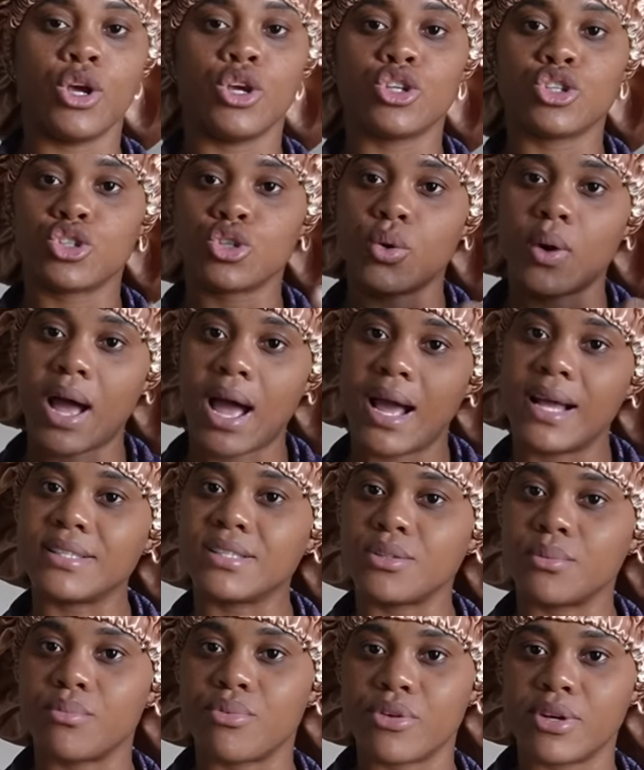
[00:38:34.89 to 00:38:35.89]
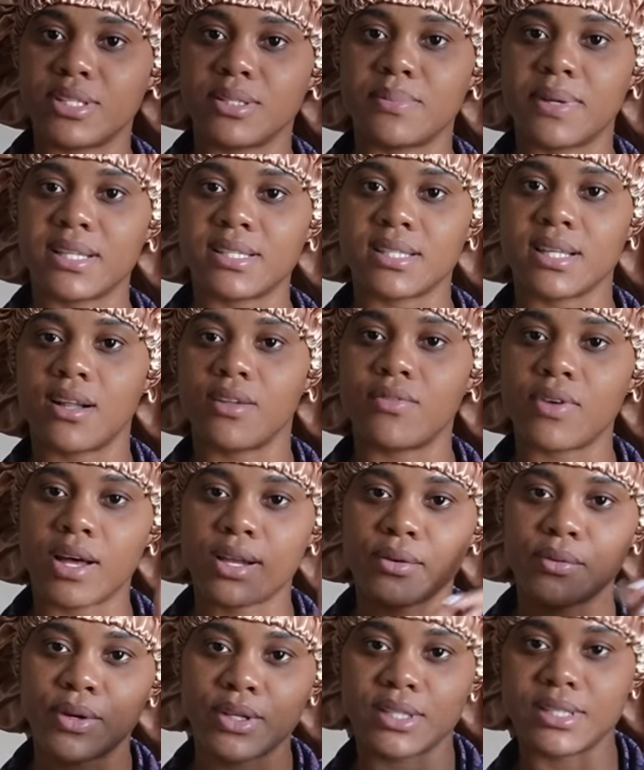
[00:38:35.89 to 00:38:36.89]
So I had to brace myself. I
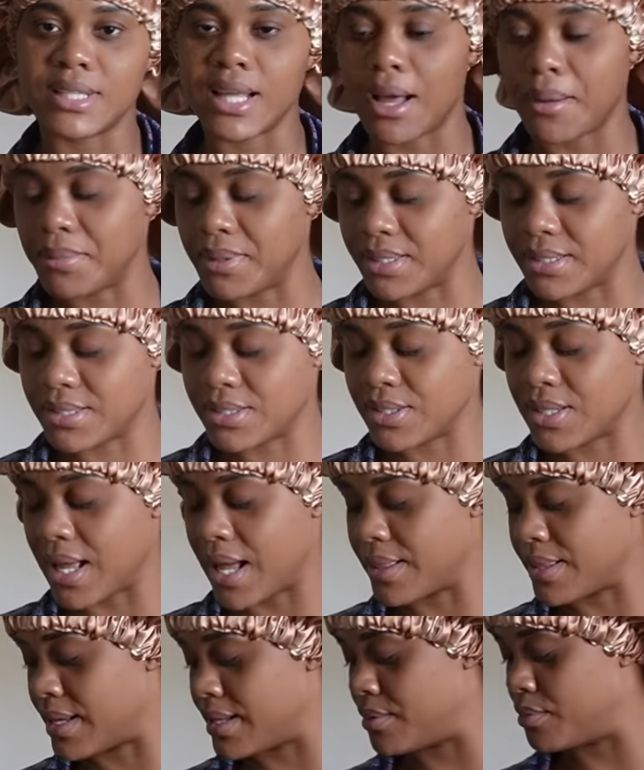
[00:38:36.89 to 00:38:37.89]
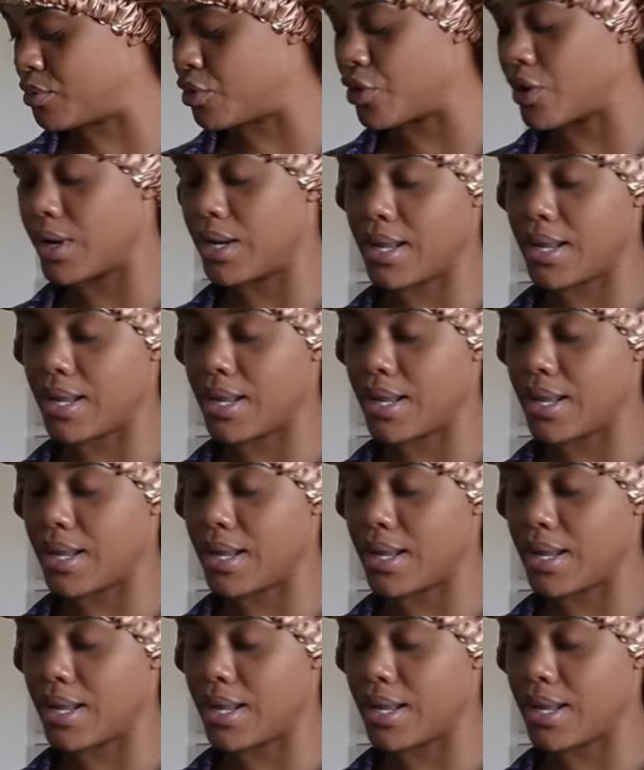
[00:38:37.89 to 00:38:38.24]
don't want to dabble into that anymore.